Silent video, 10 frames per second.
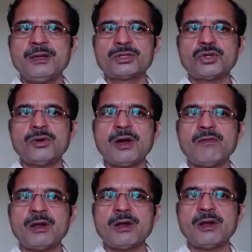So
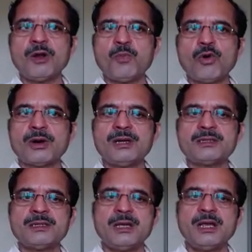our more
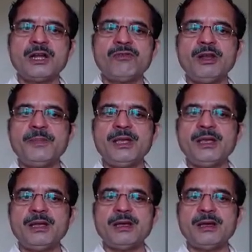focus, it will
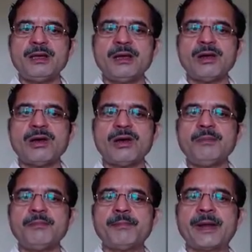be
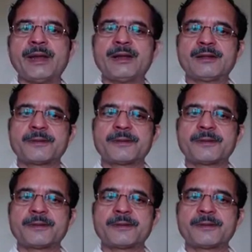on brain.